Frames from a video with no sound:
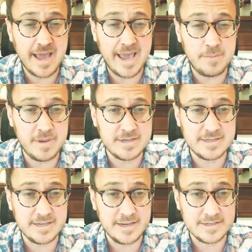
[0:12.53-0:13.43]

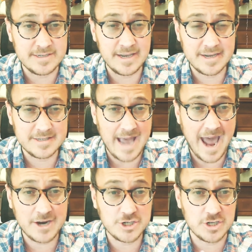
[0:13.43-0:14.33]
ABC 6
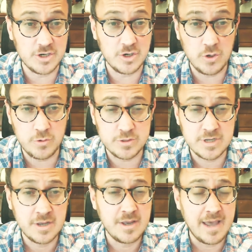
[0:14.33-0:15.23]
Action News,